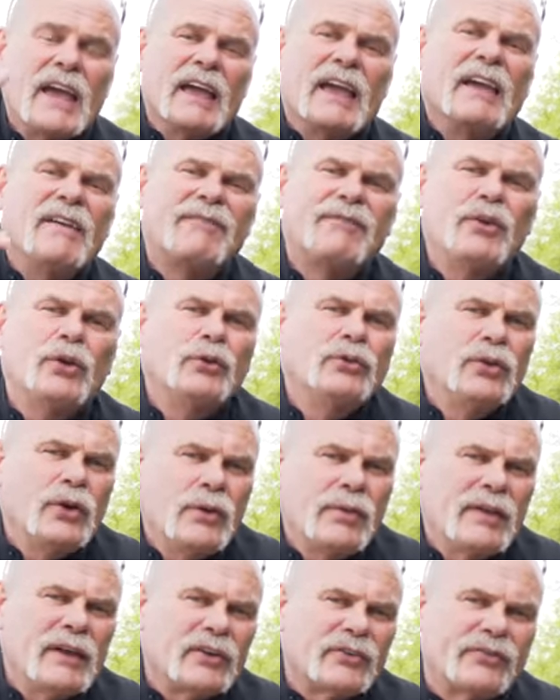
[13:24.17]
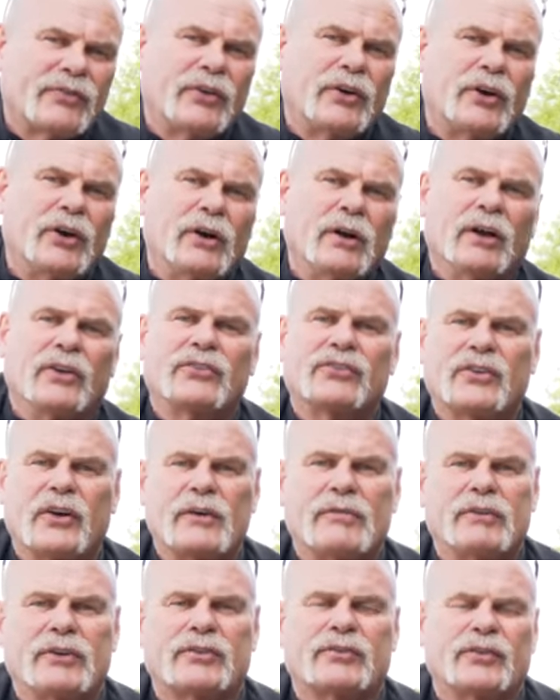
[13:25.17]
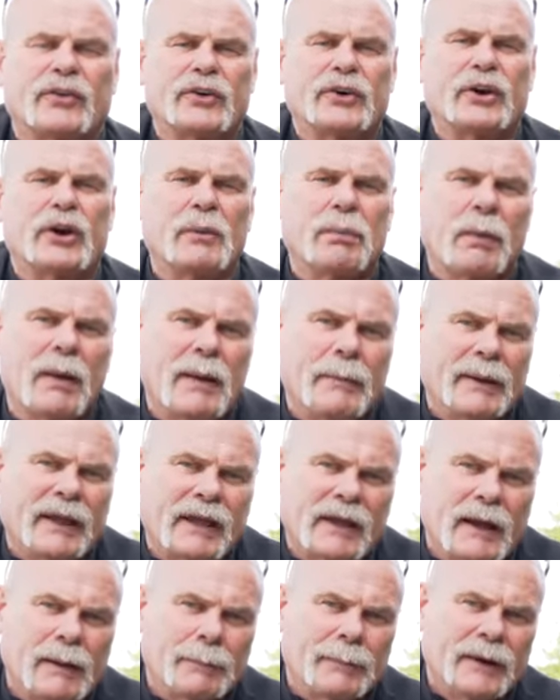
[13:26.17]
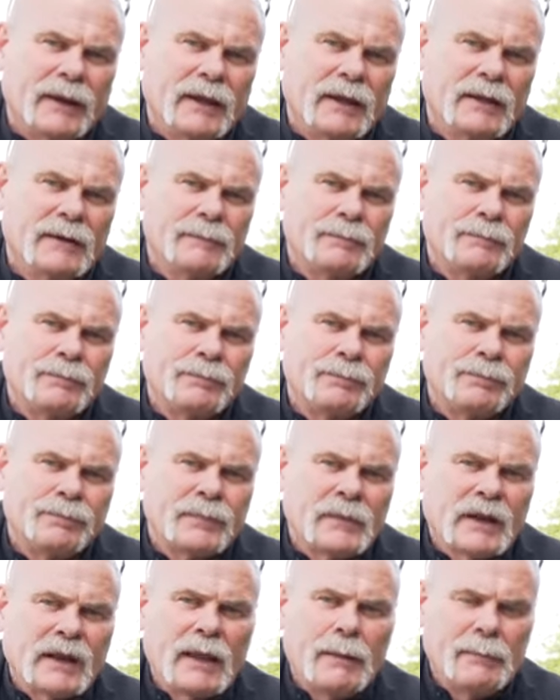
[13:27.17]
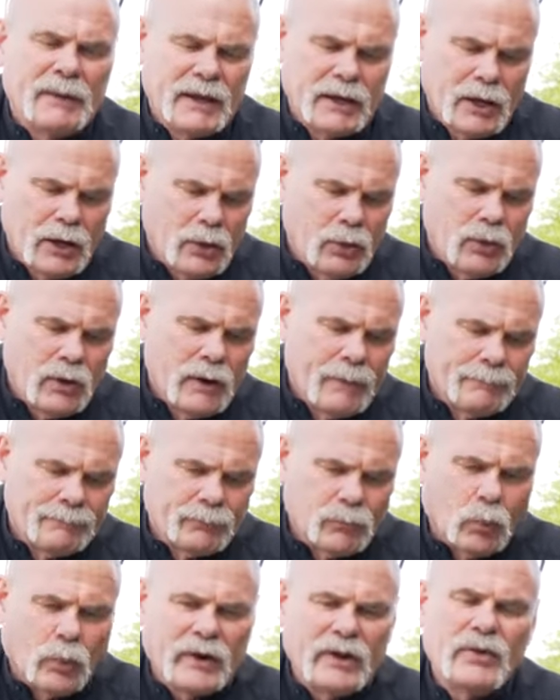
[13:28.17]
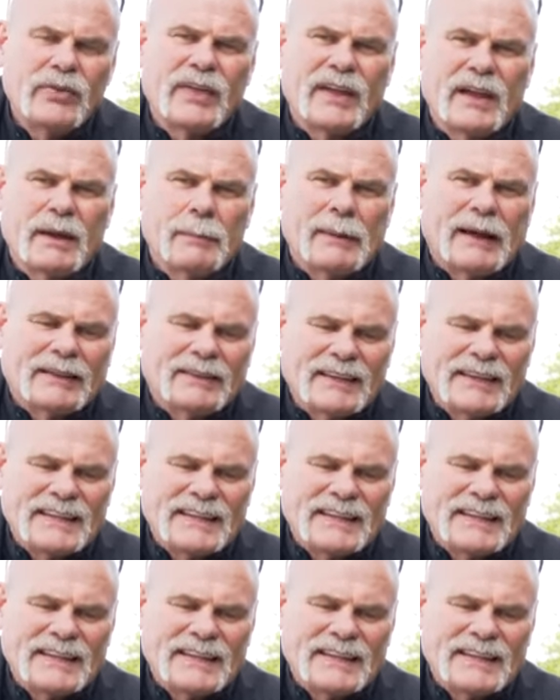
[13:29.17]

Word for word: If you do this for a service for your plumbing company, let me know, what do you think about